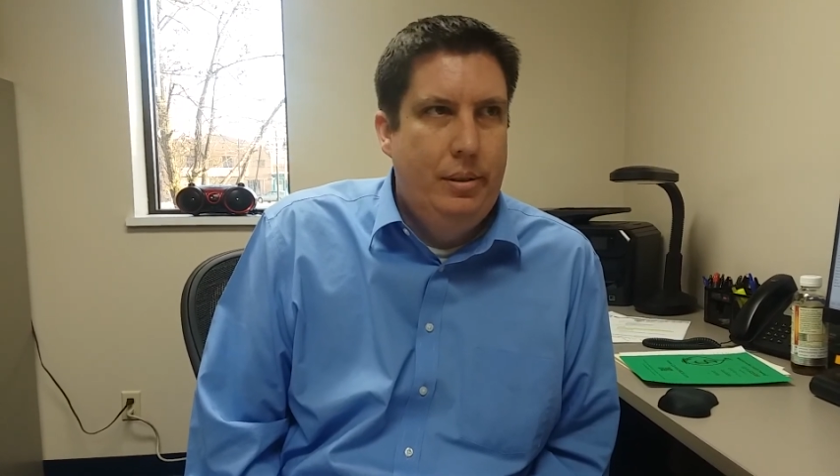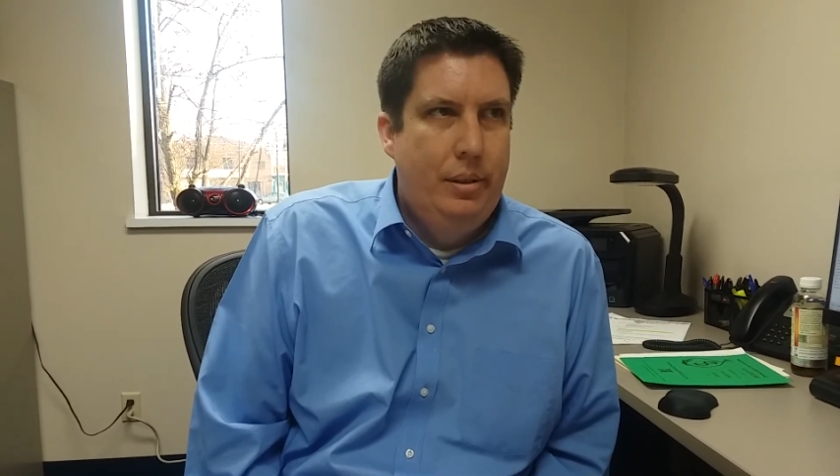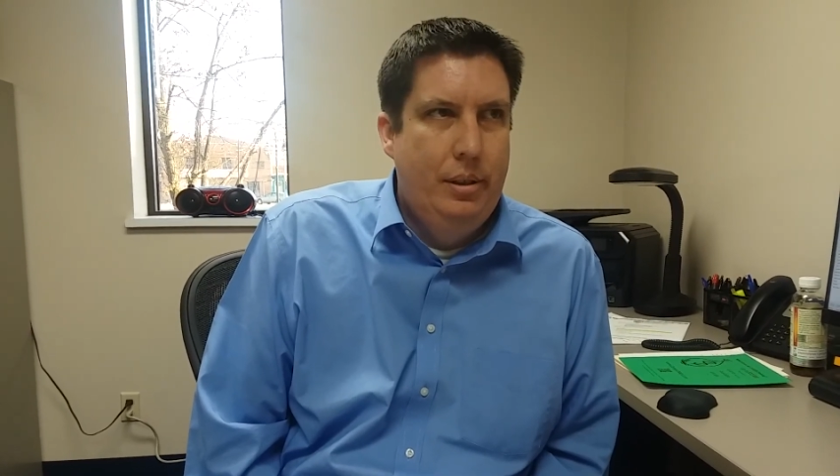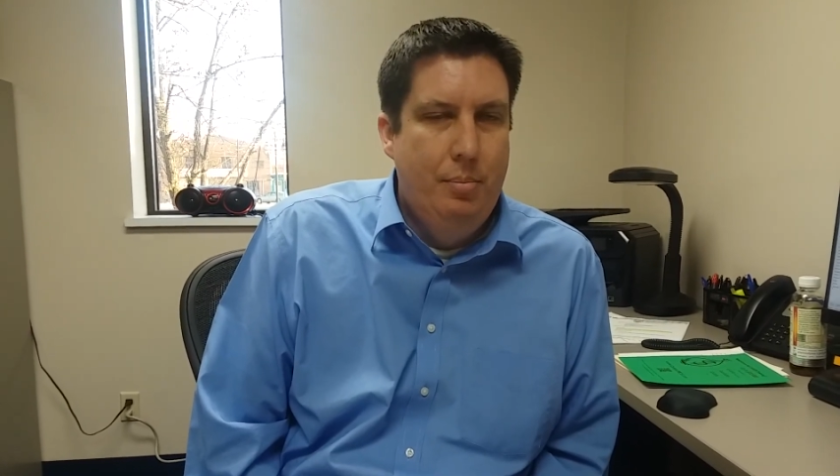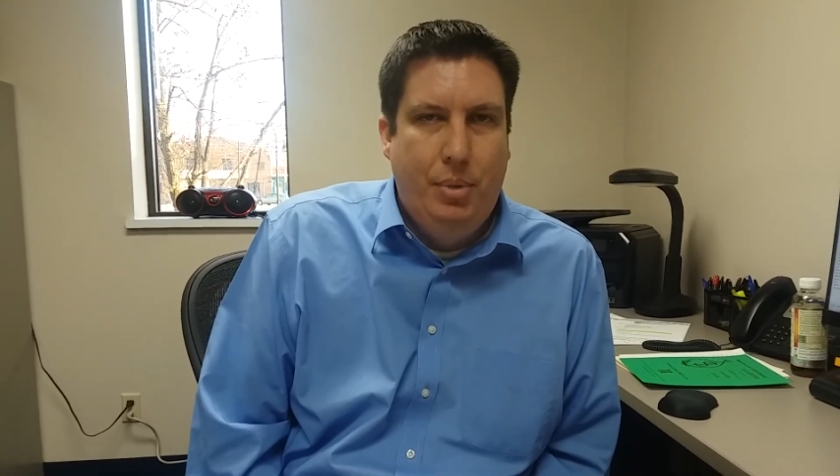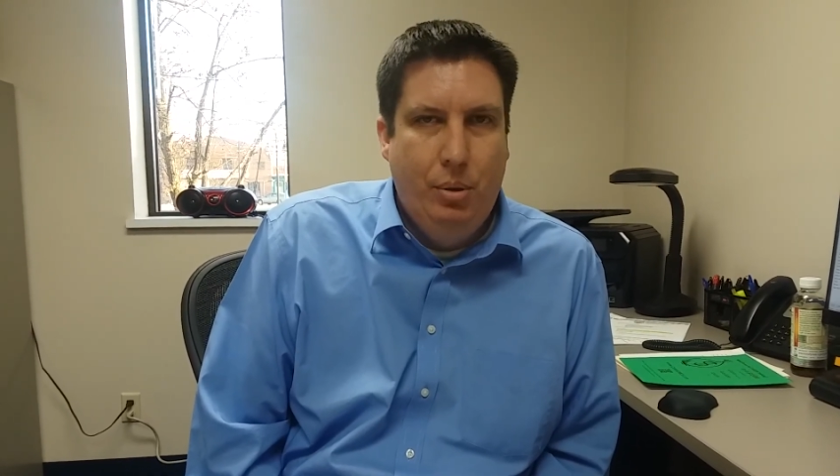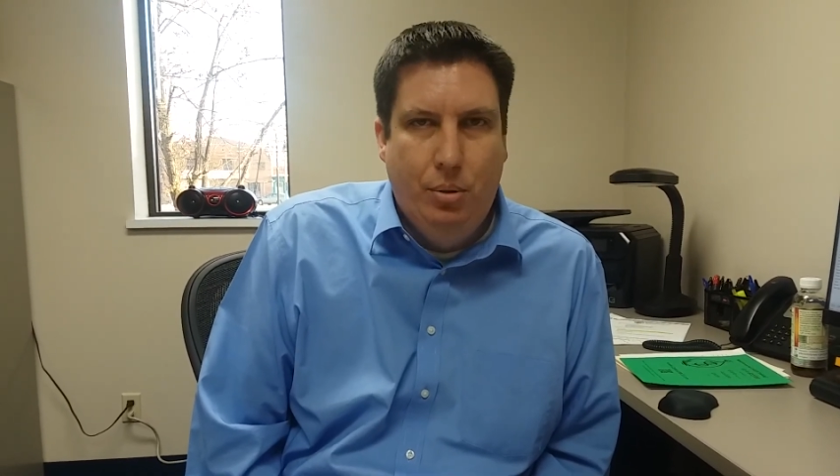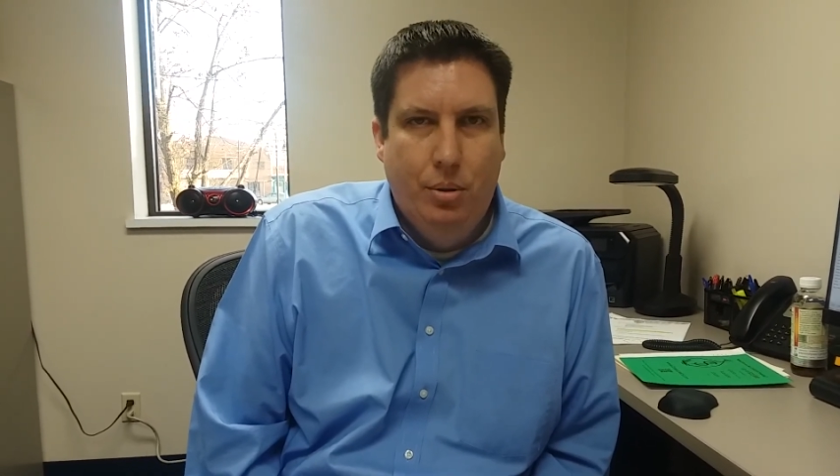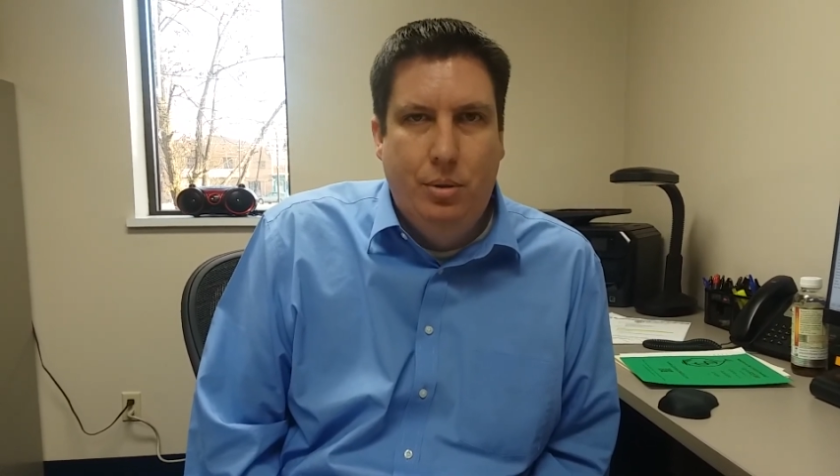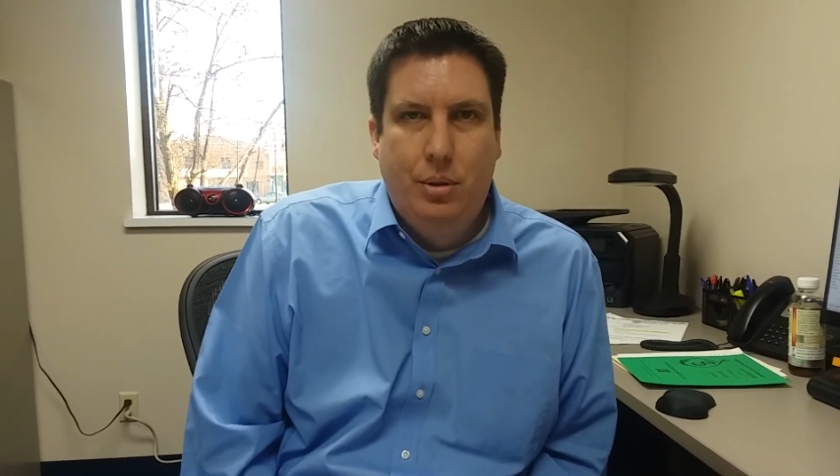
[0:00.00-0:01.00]
the
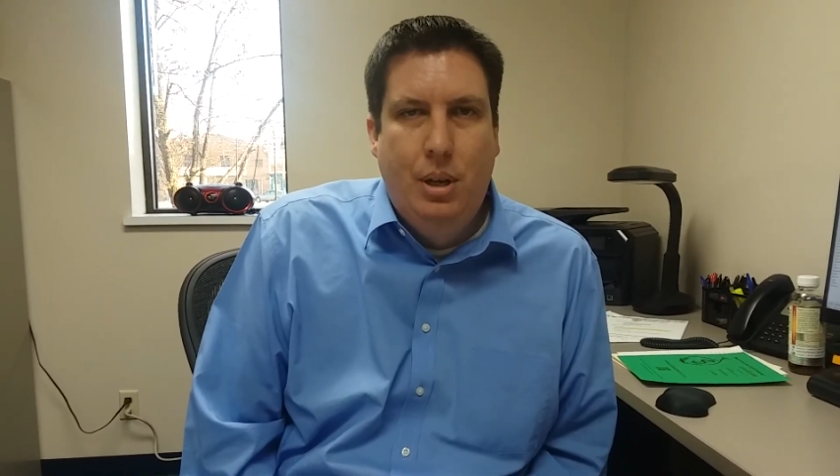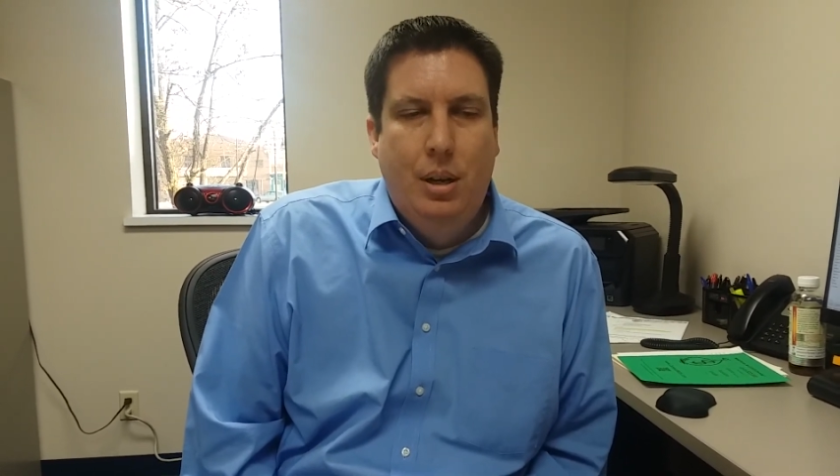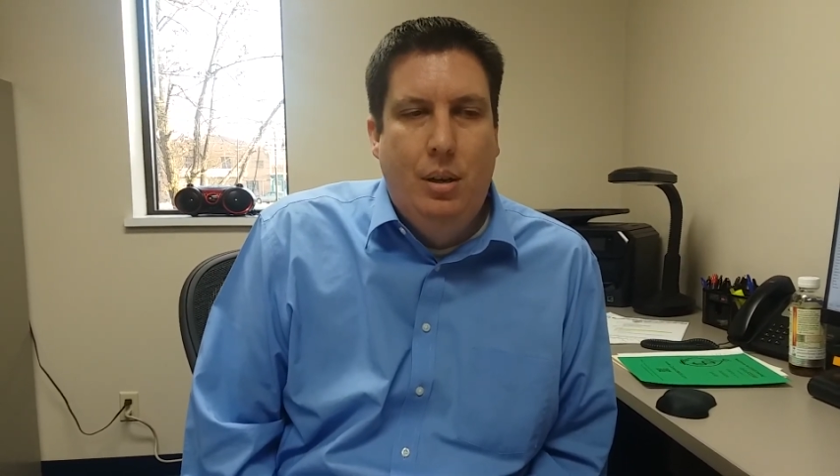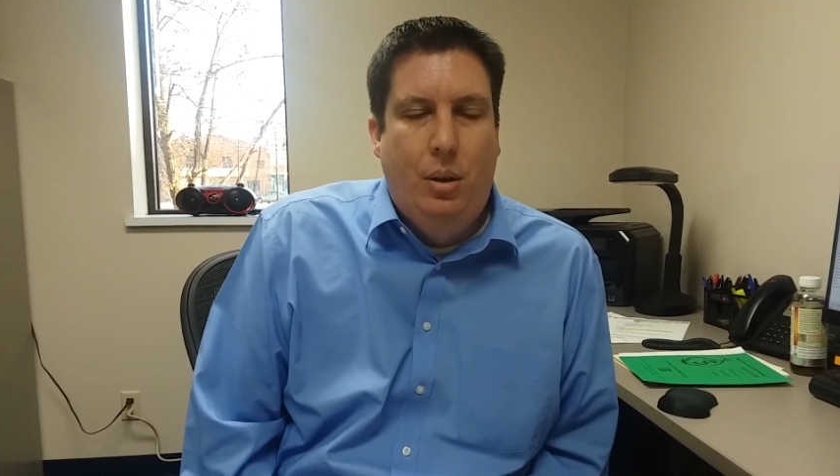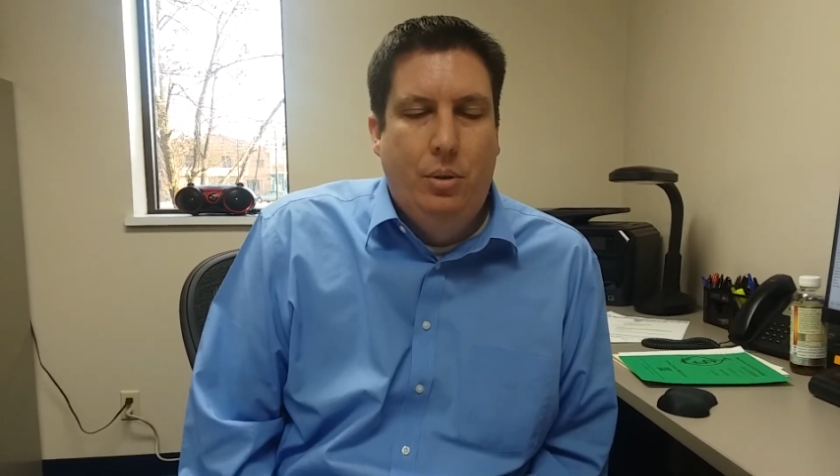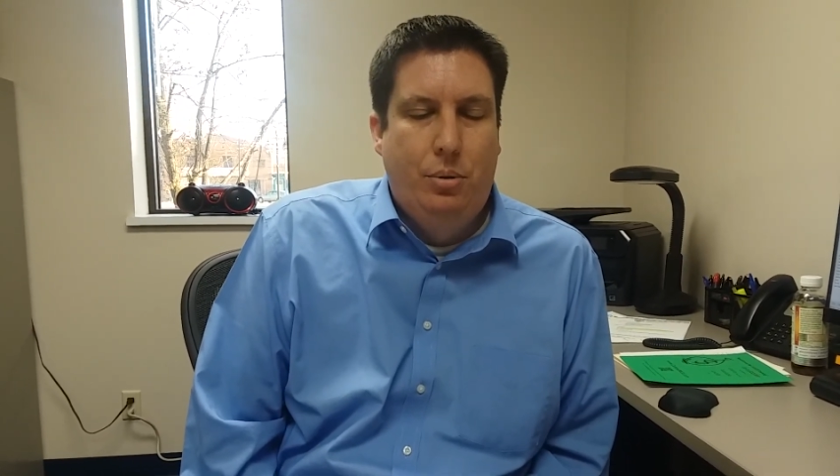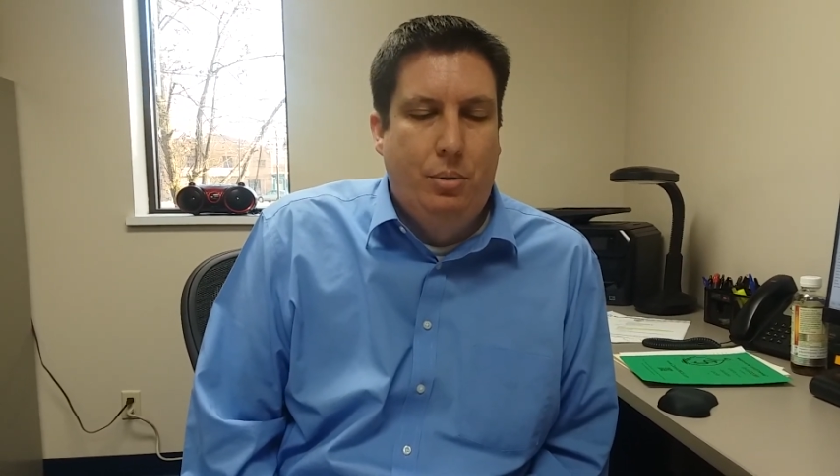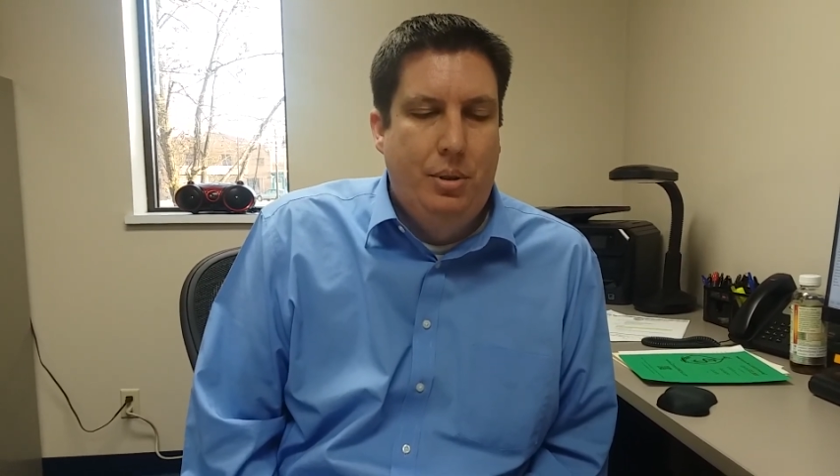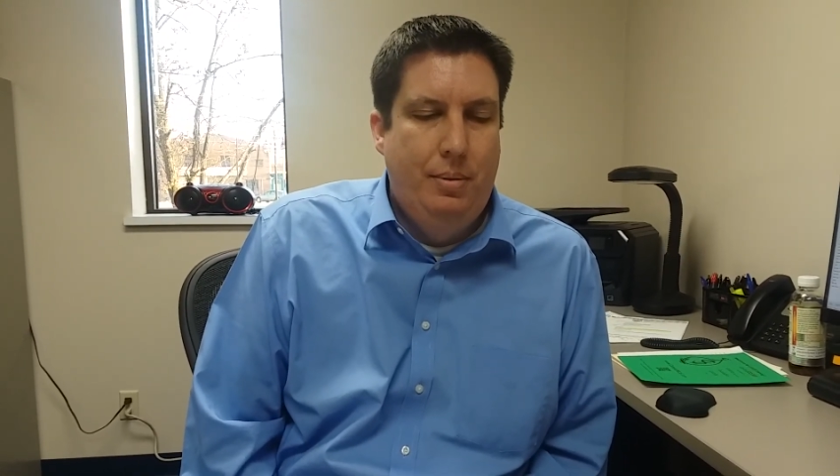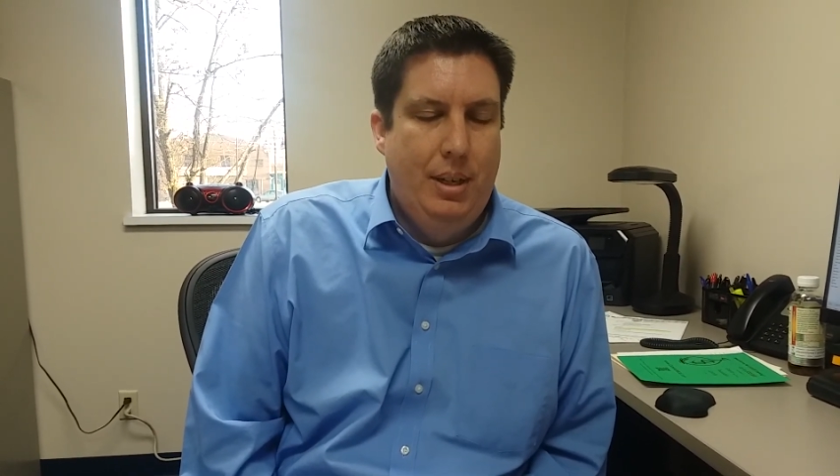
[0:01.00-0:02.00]
computers, all
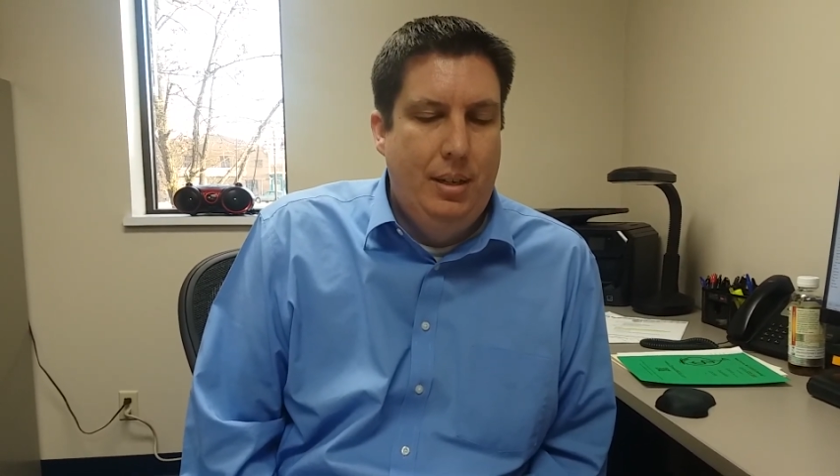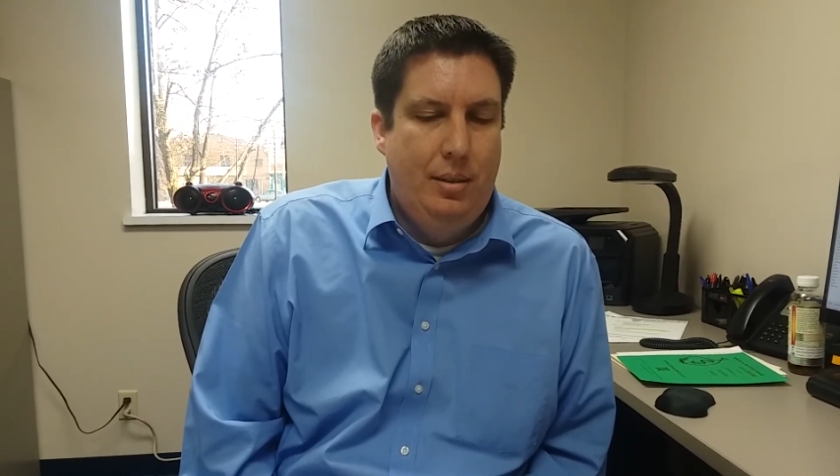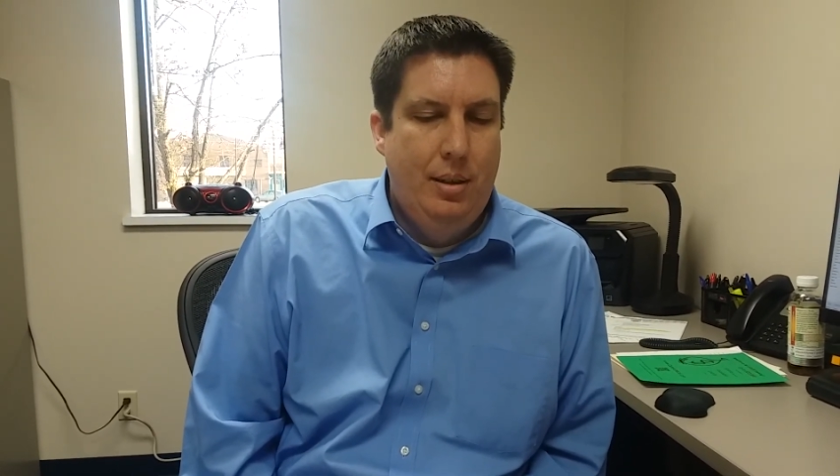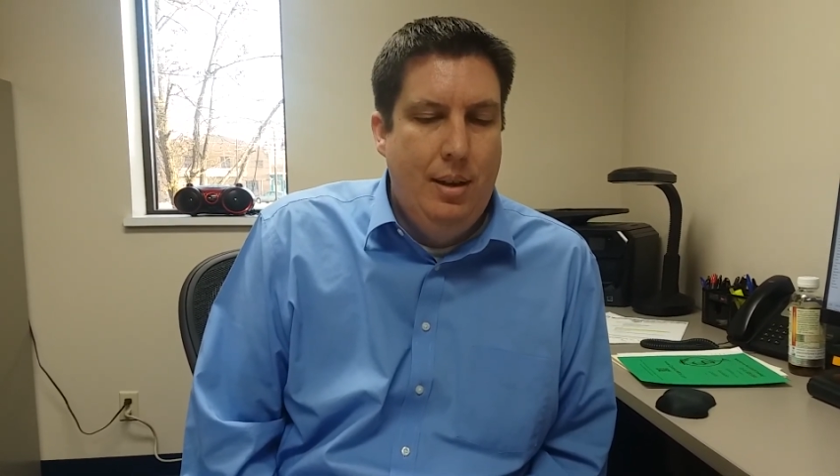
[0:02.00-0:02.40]
sorts of things.